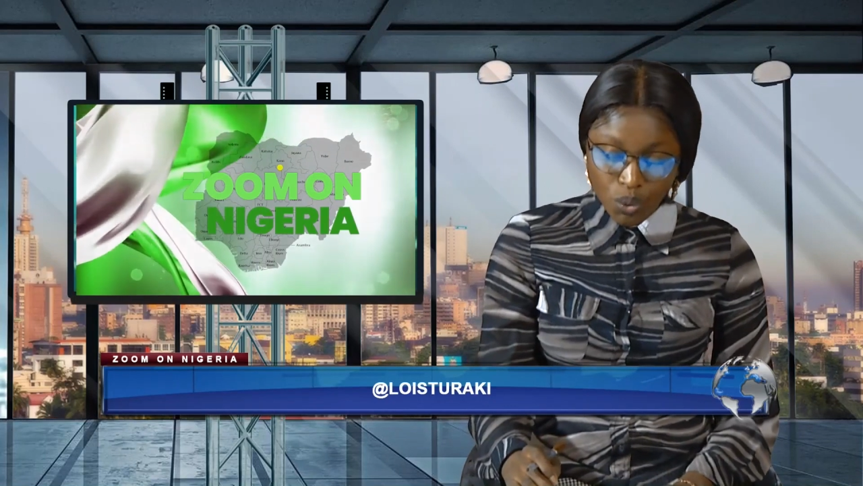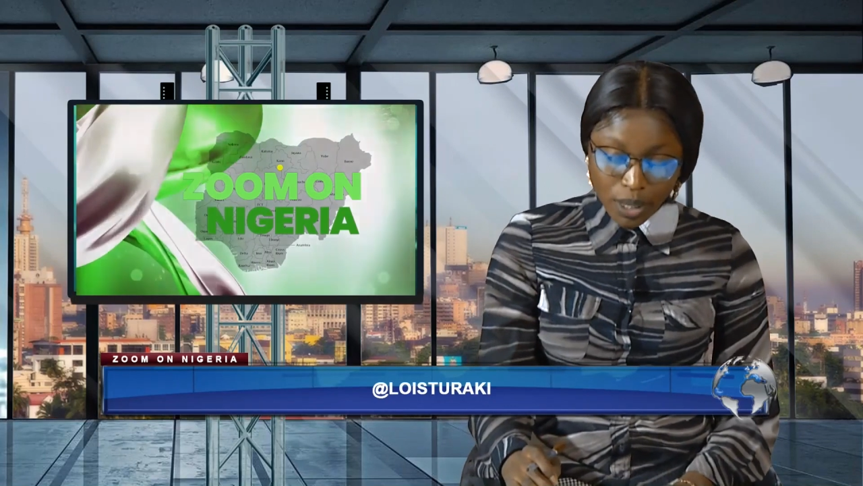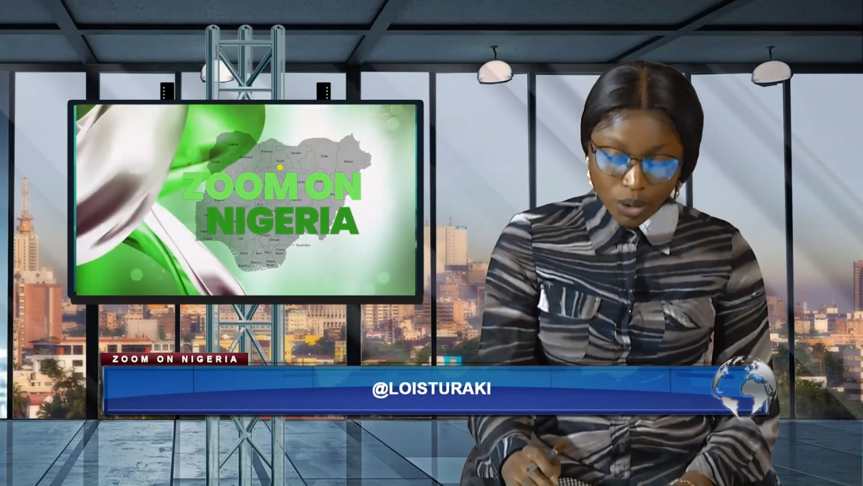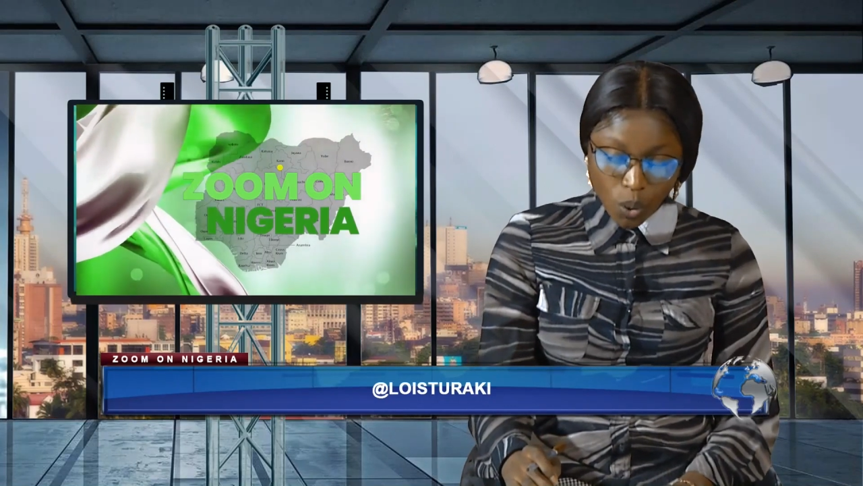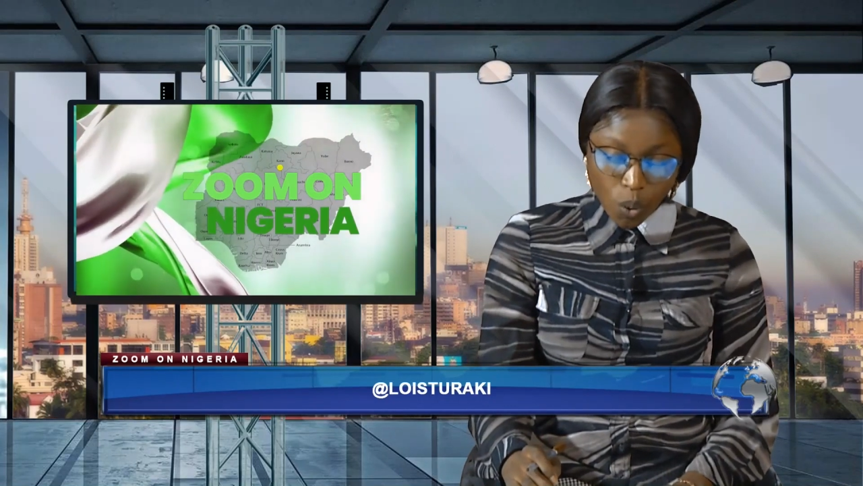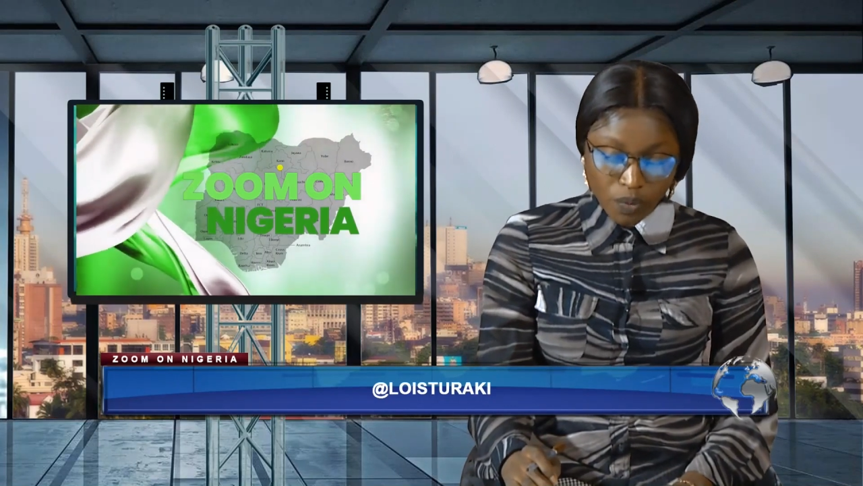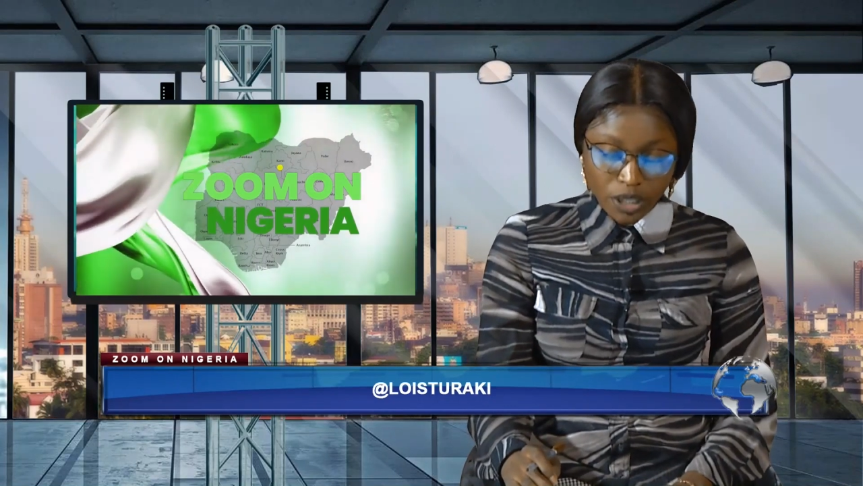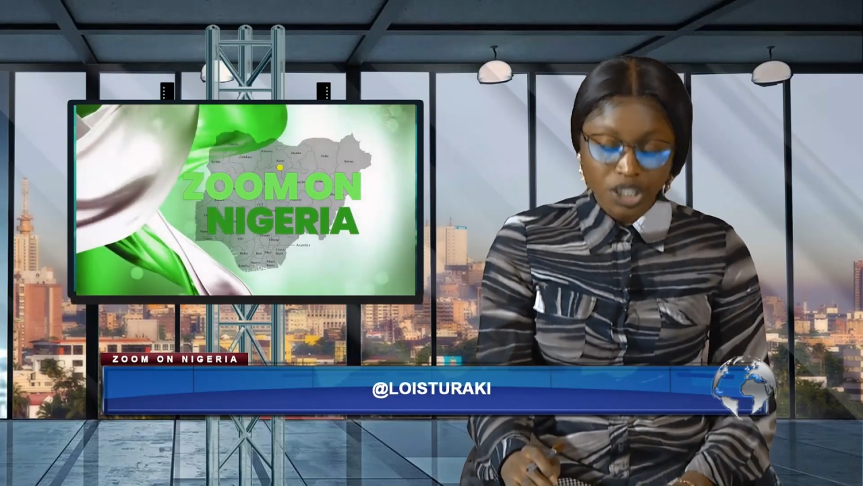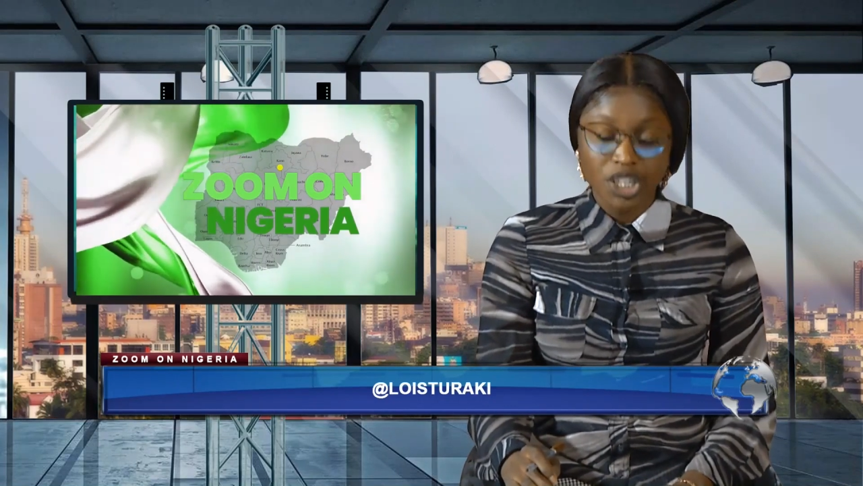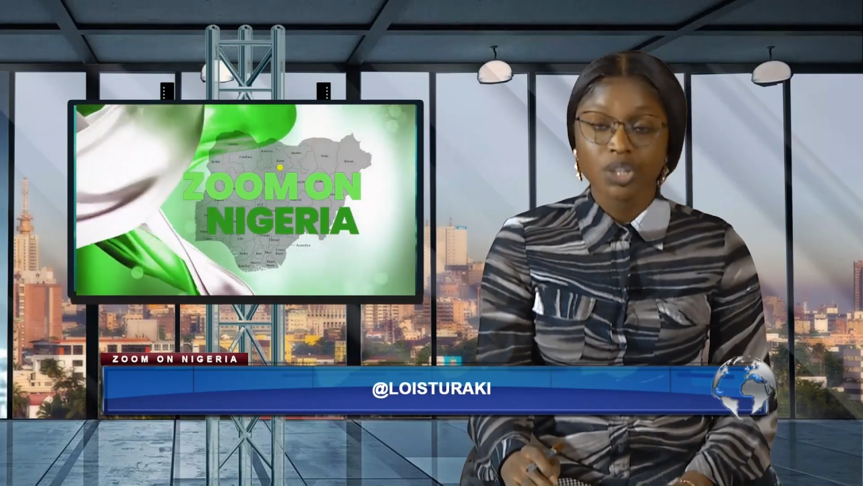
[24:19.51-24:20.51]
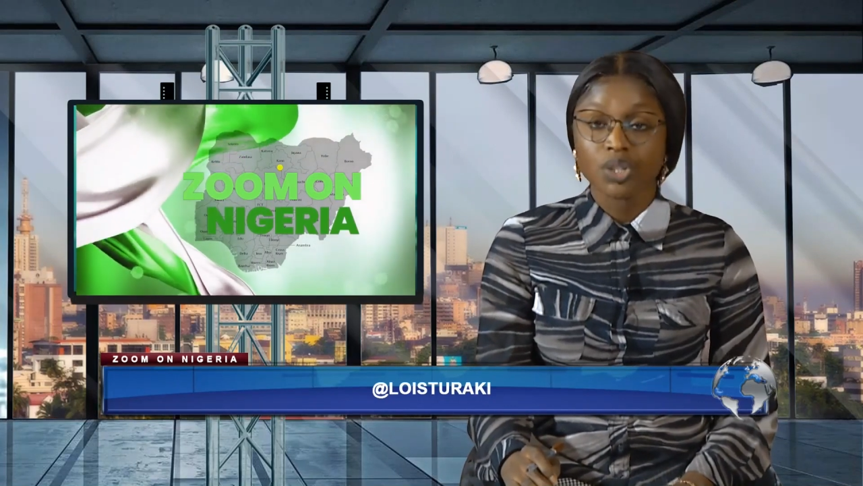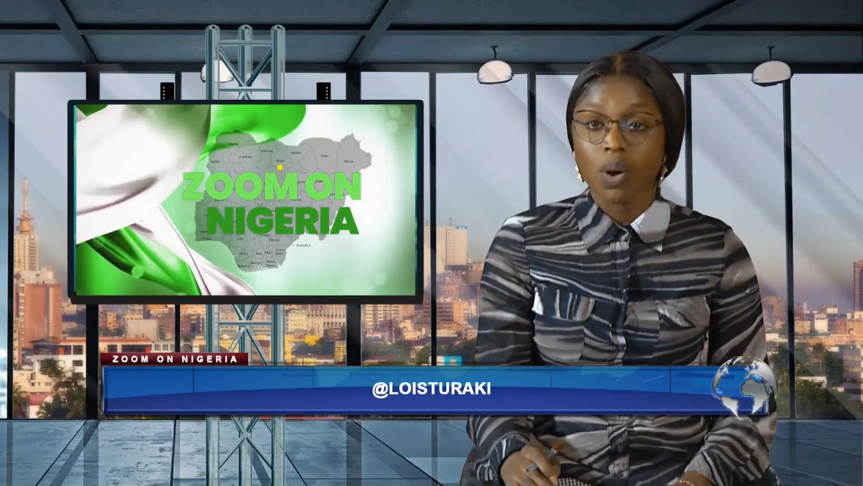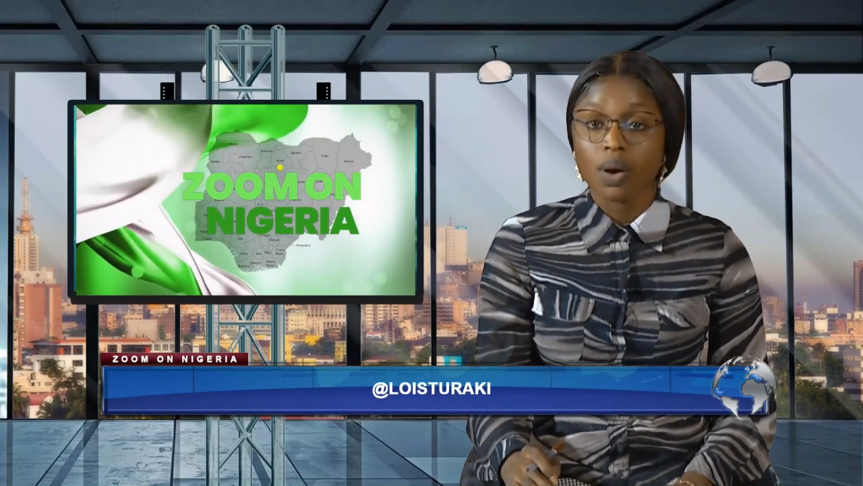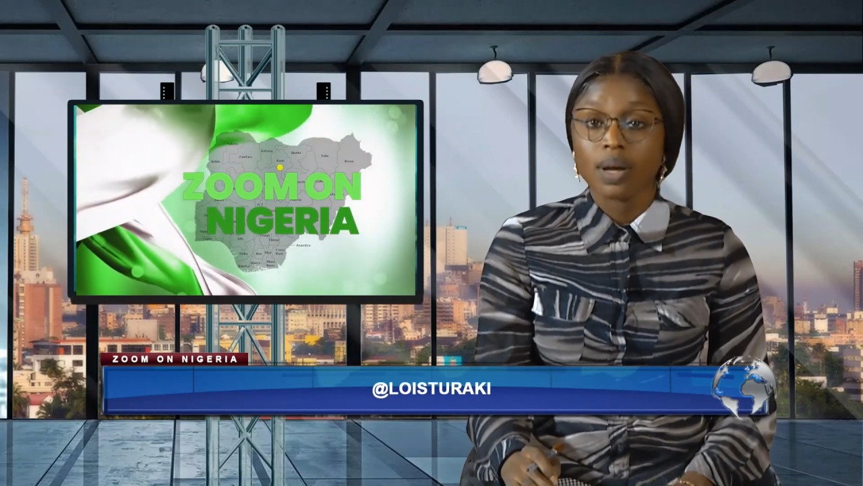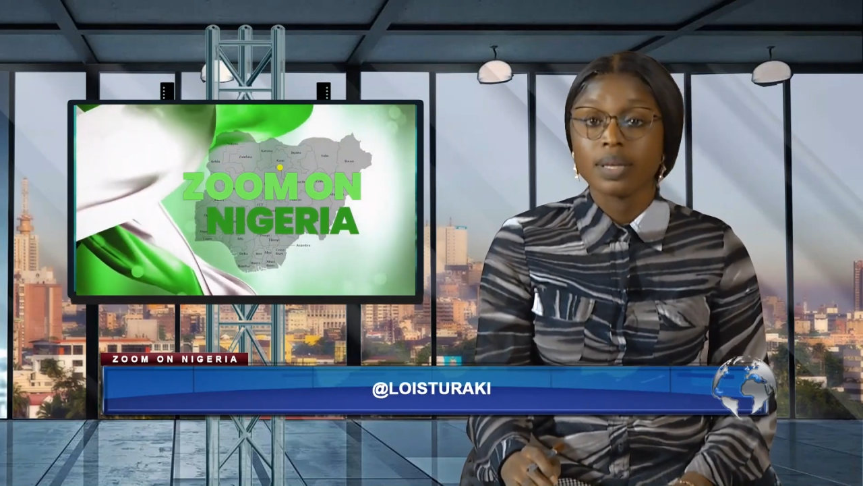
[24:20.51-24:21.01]
US over
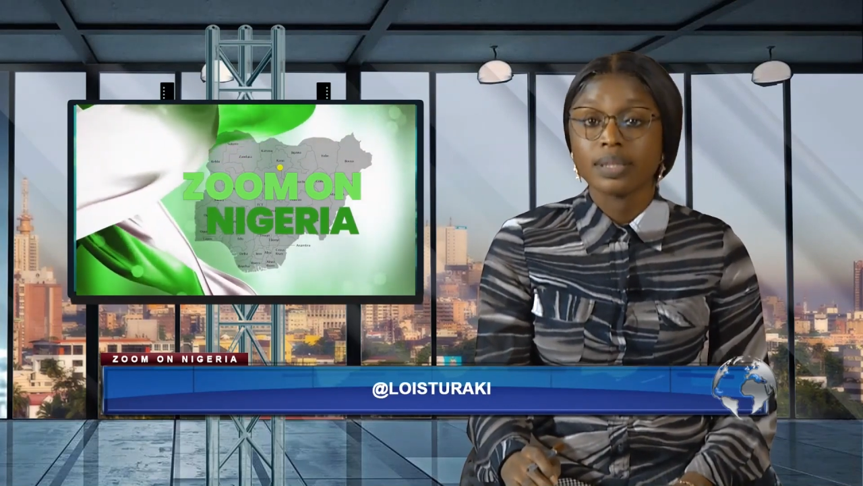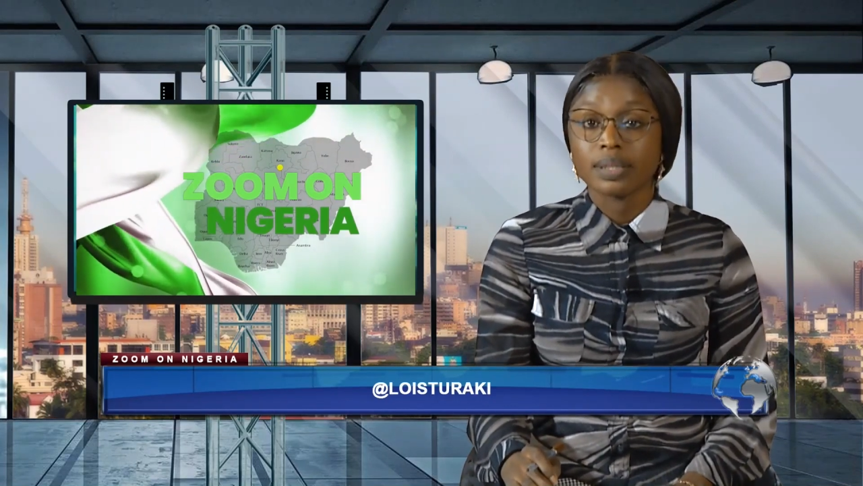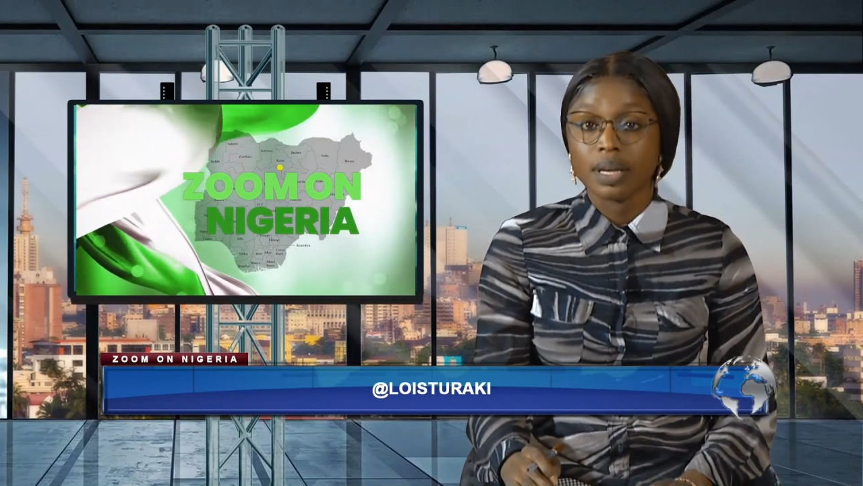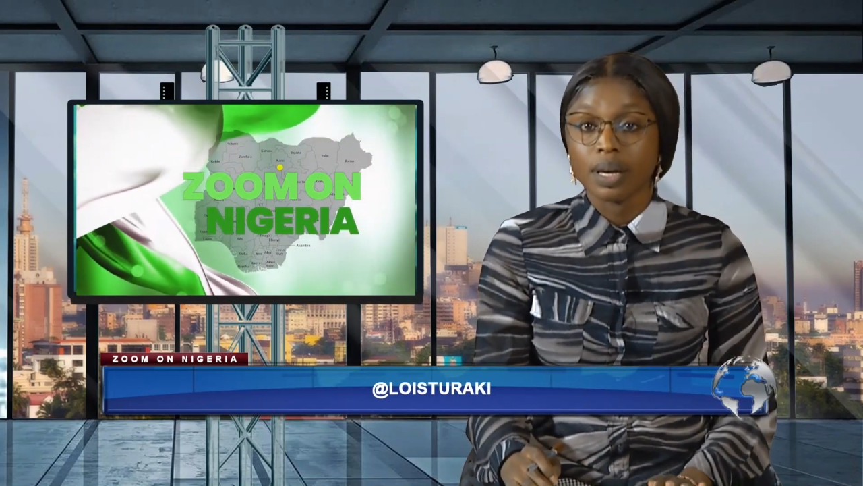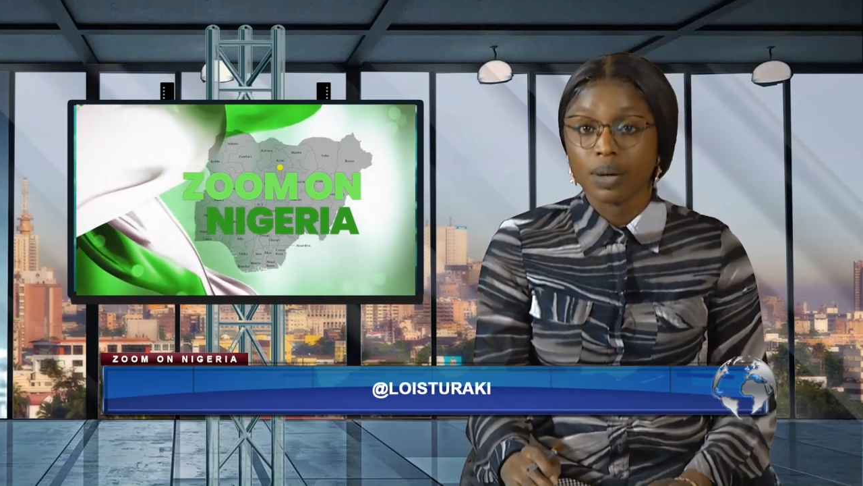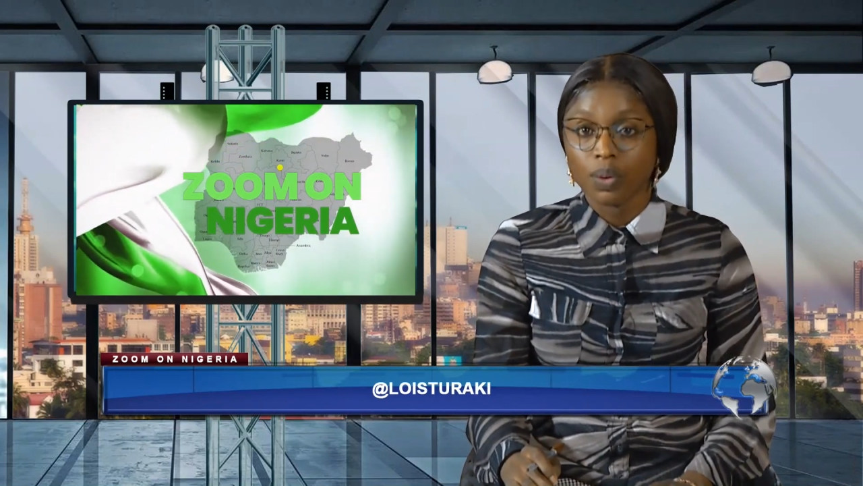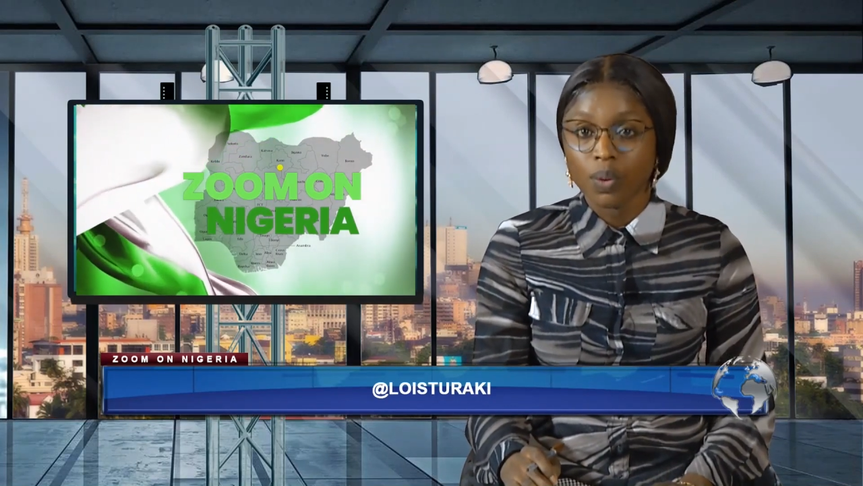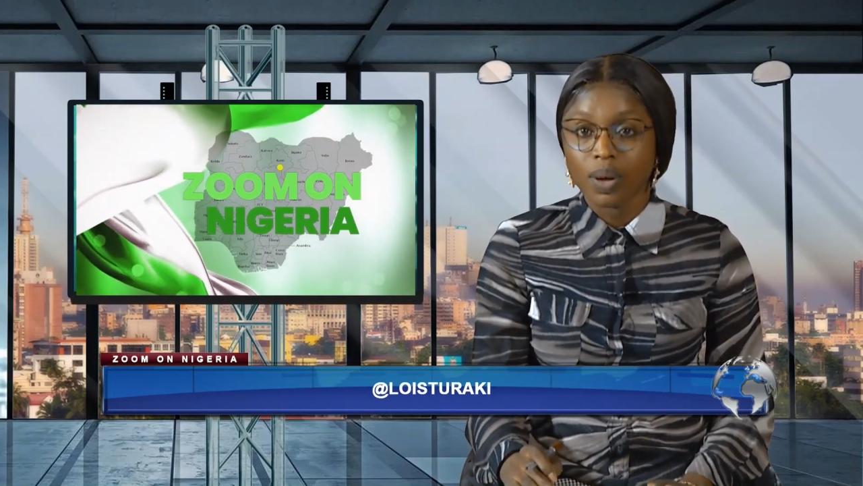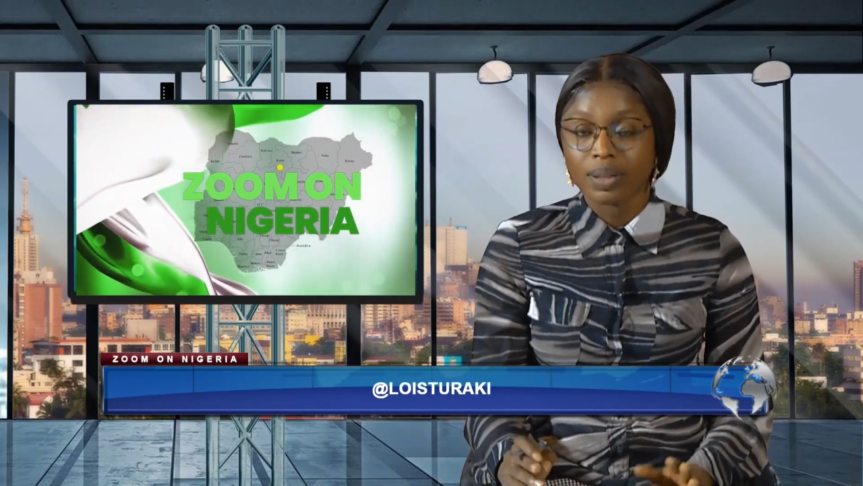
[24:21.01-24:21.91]
TikTok, state law.